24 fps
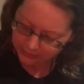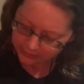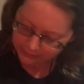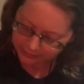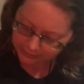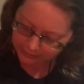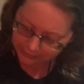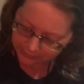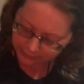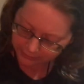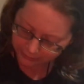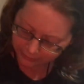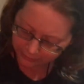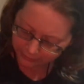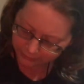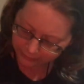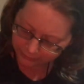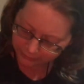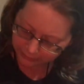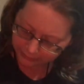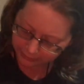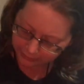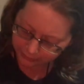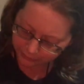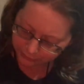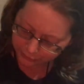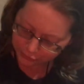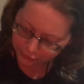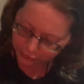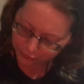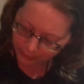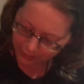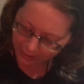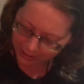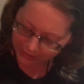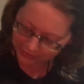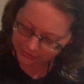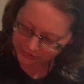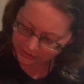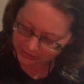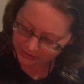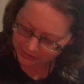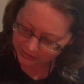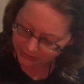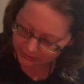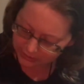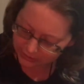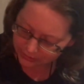little, little
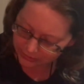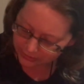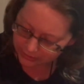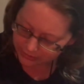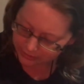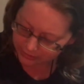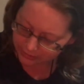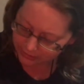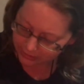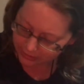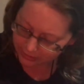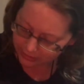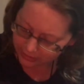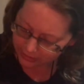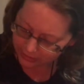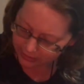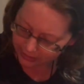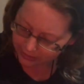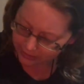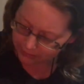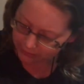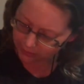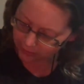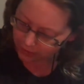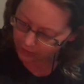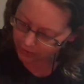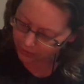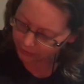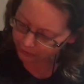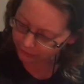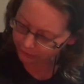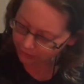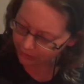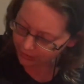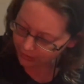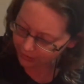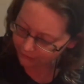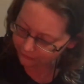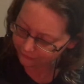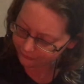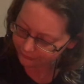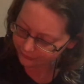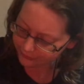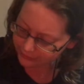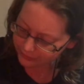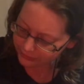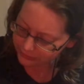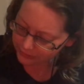scratches in the
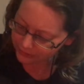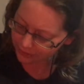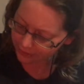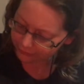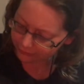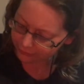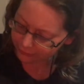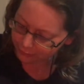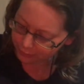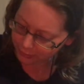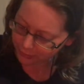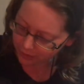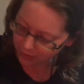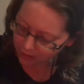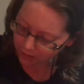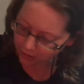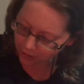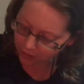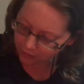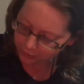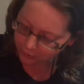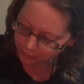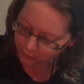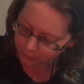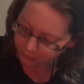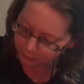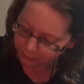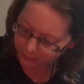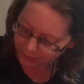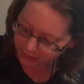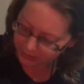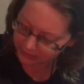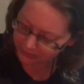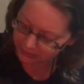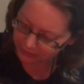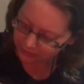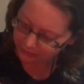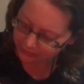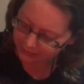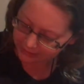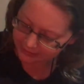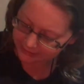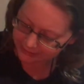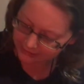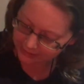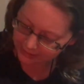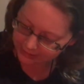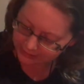autograph and stuff, but other, but you know,
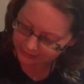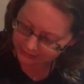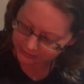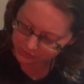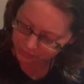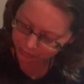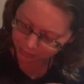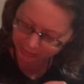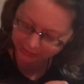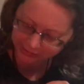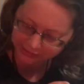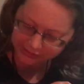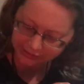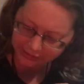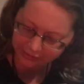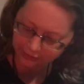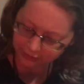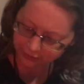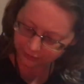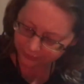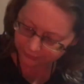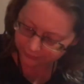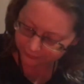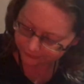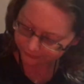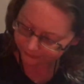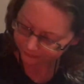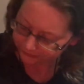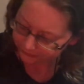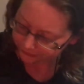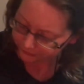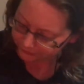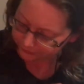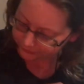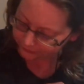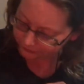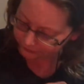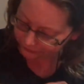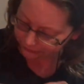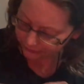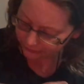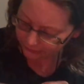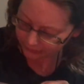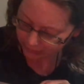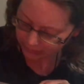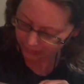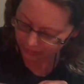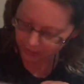that's not such a big deal,
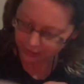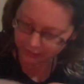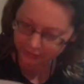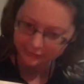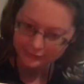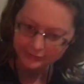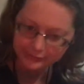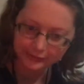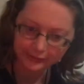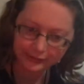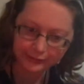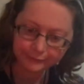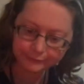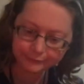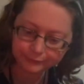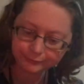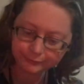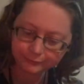honestly.